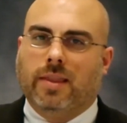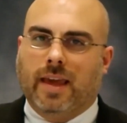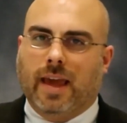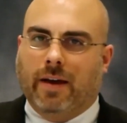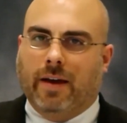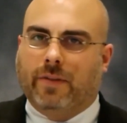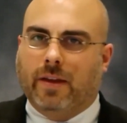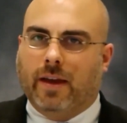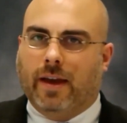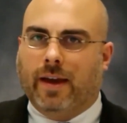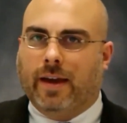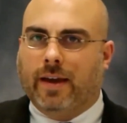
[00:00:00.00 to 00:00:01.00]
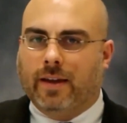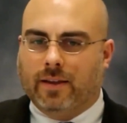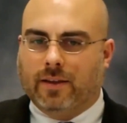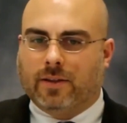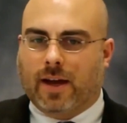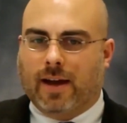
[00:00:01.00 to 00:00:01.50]
the FDA
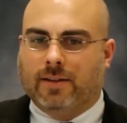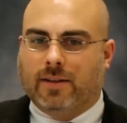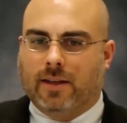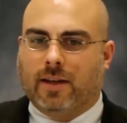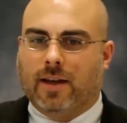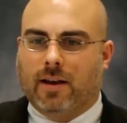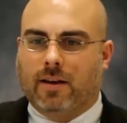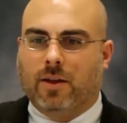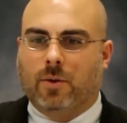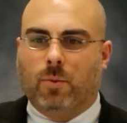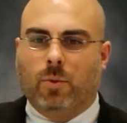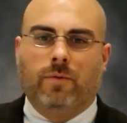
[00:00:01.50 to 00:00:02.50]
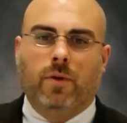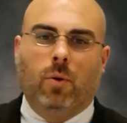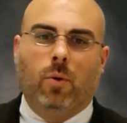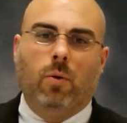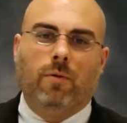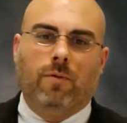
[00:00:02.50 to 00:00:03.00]
in this guidance indicated they would
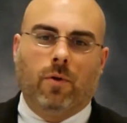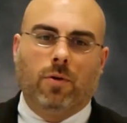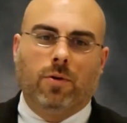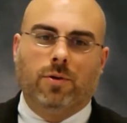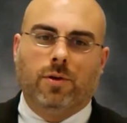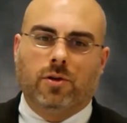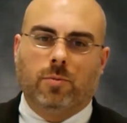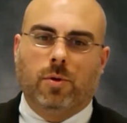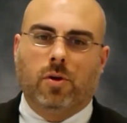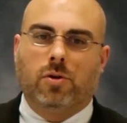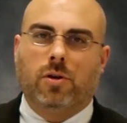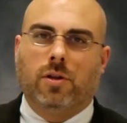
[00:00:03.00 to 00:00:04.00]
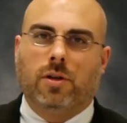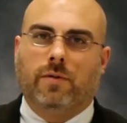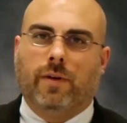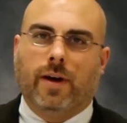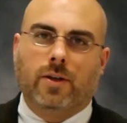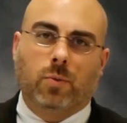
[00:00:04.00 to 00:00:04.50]
view further distribution of the
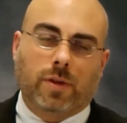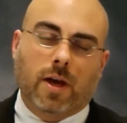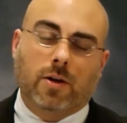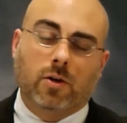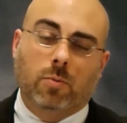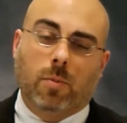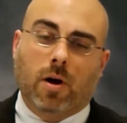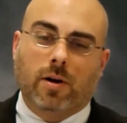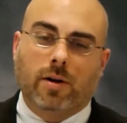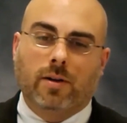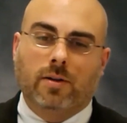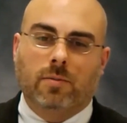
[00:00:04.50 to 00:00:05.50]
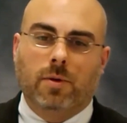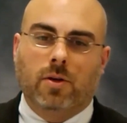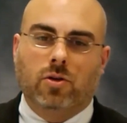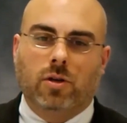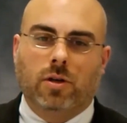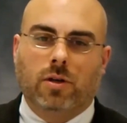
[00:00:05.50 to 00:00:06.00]
device without a new marketing
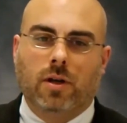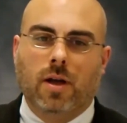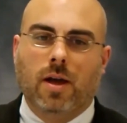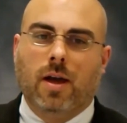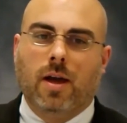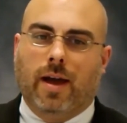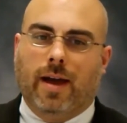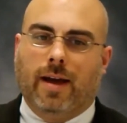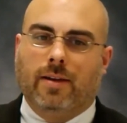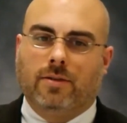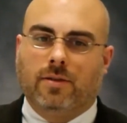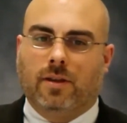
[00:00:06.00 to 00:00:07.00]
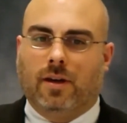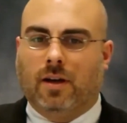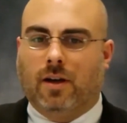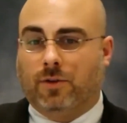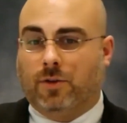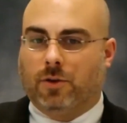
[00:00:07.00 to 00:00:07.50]
submission as
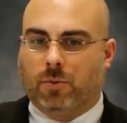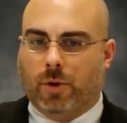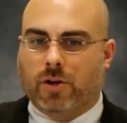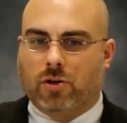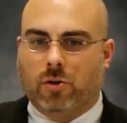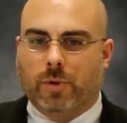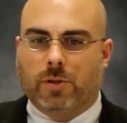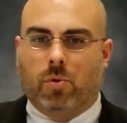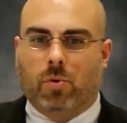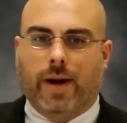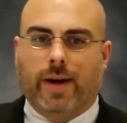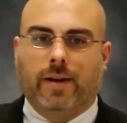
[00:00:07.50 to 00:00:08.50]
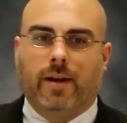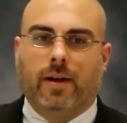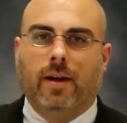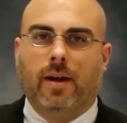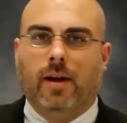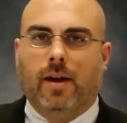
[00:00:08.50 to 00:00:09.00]
adulteration or
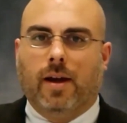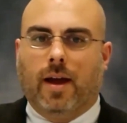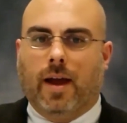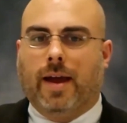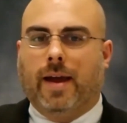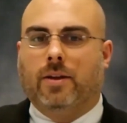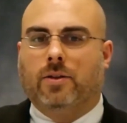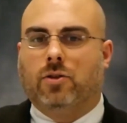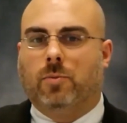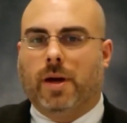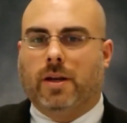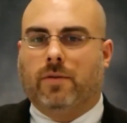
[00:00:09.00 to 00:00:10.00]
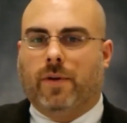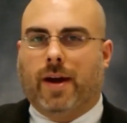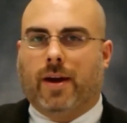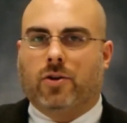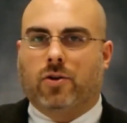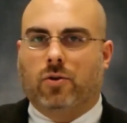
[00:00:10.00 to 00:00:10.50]
misbranding. And so
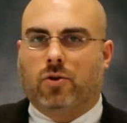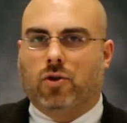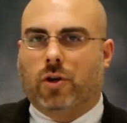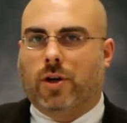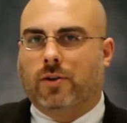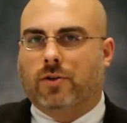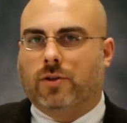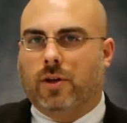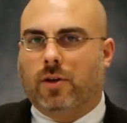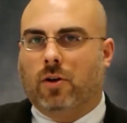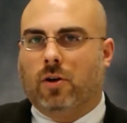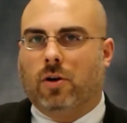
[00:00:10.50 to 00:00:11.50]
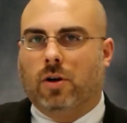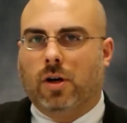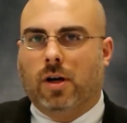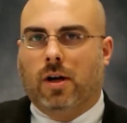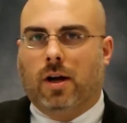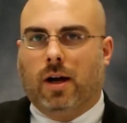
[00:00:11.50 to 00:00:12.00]
manufacturers should
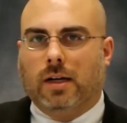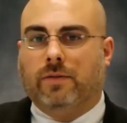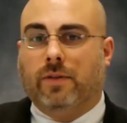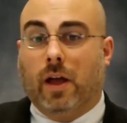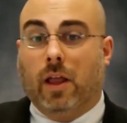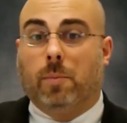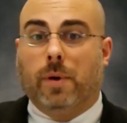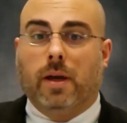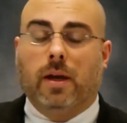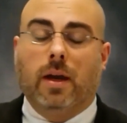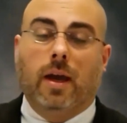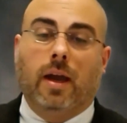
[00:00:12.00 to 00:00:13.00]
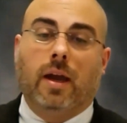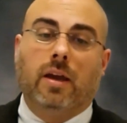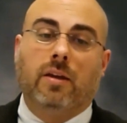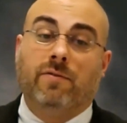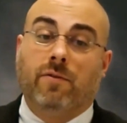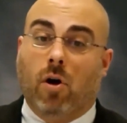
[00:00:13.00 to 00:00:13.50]
consider developing
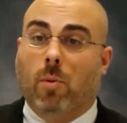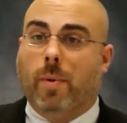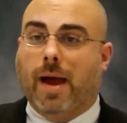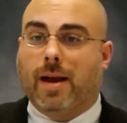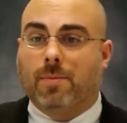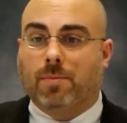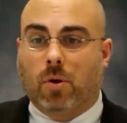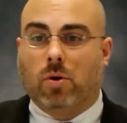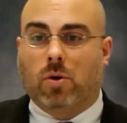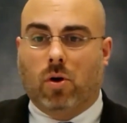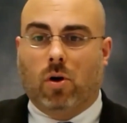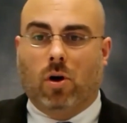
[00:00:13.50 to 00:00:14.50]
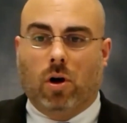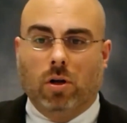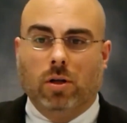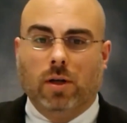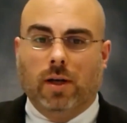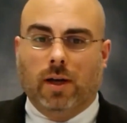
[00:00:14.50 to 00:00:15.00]
a fallback
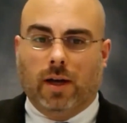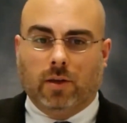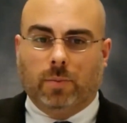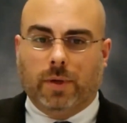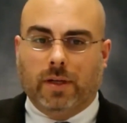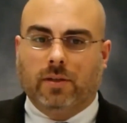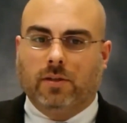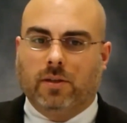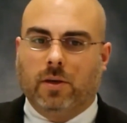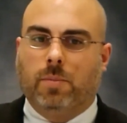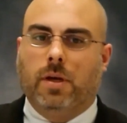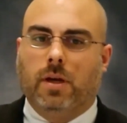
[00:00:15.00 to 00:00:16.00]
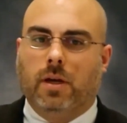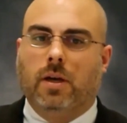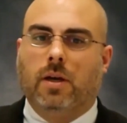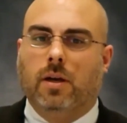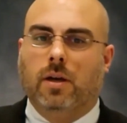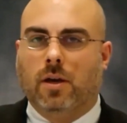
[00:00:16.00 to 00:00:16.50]
protocol in the
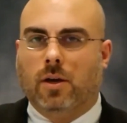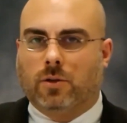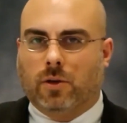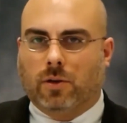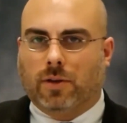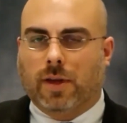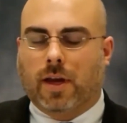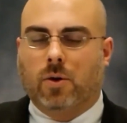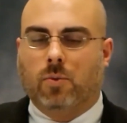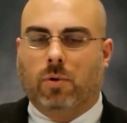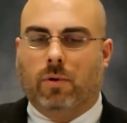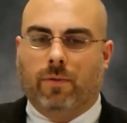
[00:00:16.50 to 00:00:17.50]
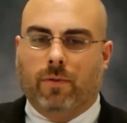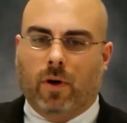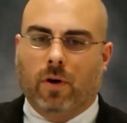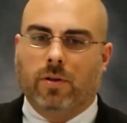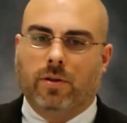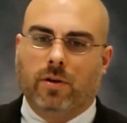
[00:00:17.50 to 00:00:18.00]
PCCP so that they can
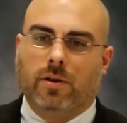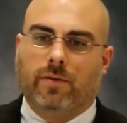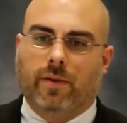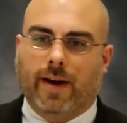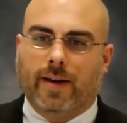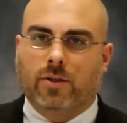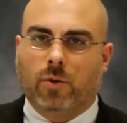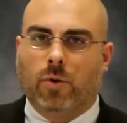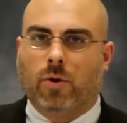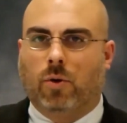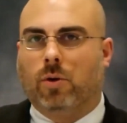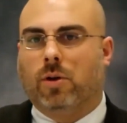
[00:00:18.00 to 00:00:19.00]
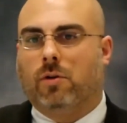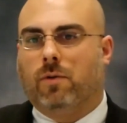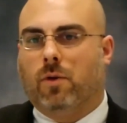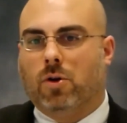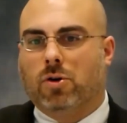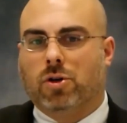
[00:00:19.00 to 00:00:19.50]
revert their device to an earlier
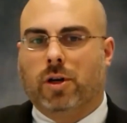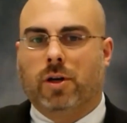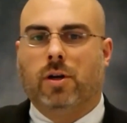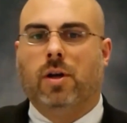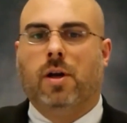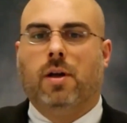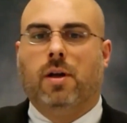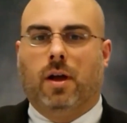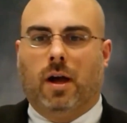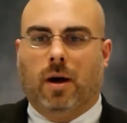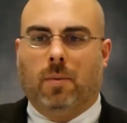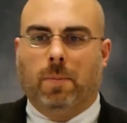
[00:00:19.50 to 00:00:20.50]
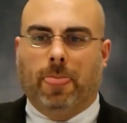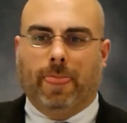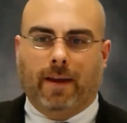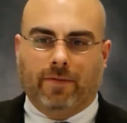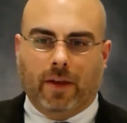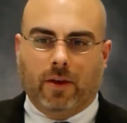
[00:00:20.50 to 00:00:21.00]
version
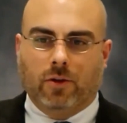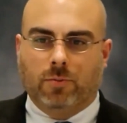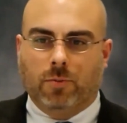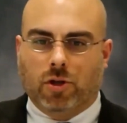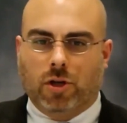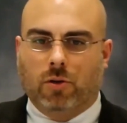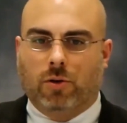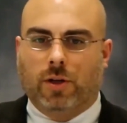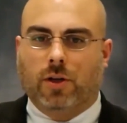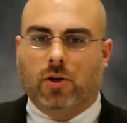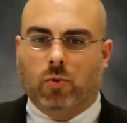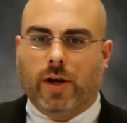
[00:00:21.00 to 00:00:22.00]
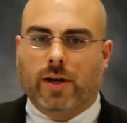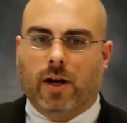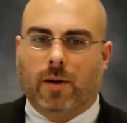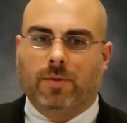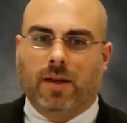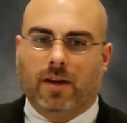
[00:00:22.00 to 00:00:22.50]
if they use machine learning to train
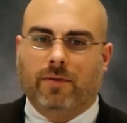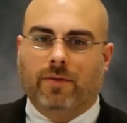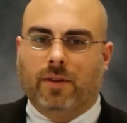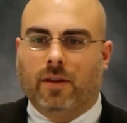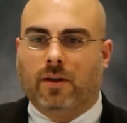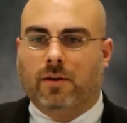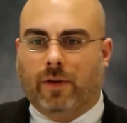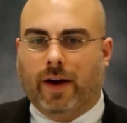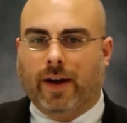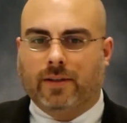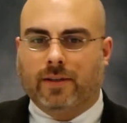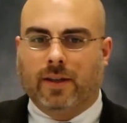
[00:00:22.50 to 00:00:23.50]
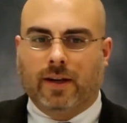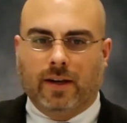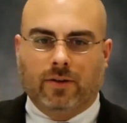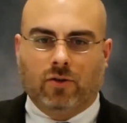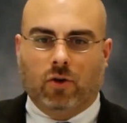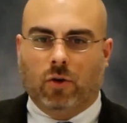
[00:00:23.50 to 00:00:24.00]
and update a device, and then
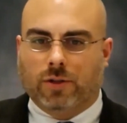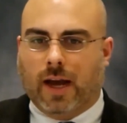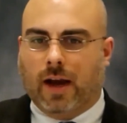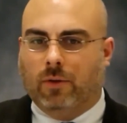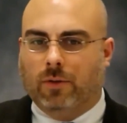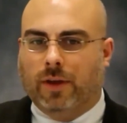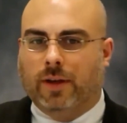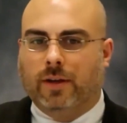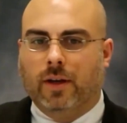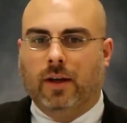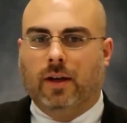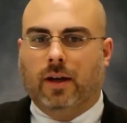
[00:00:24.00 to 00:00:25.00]
it turns out that